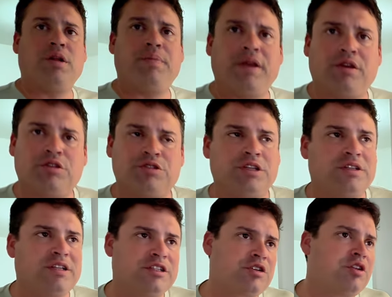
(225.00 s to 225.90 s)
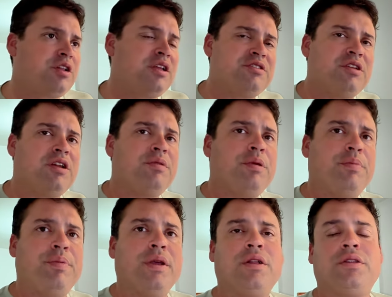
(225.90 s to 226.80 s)
because this could easily be
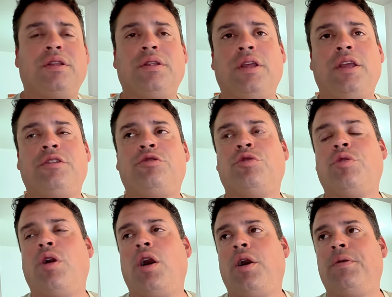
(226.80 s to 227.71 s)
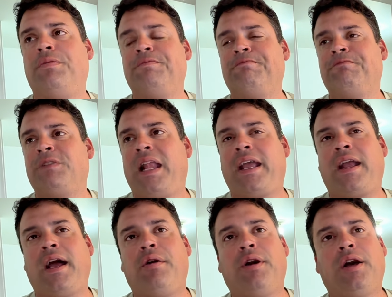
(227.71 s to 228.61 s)
built into a
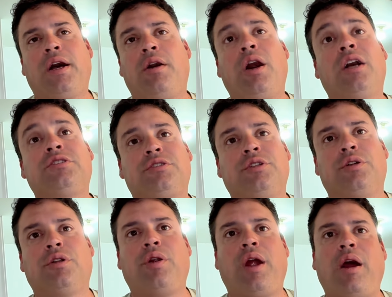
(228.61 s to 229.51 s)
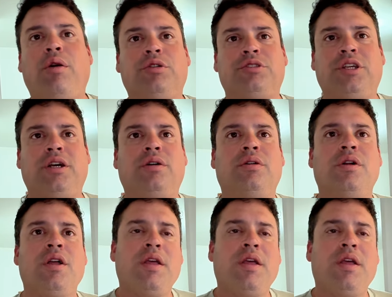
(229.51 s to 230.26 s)
hostel or a hotel. Really?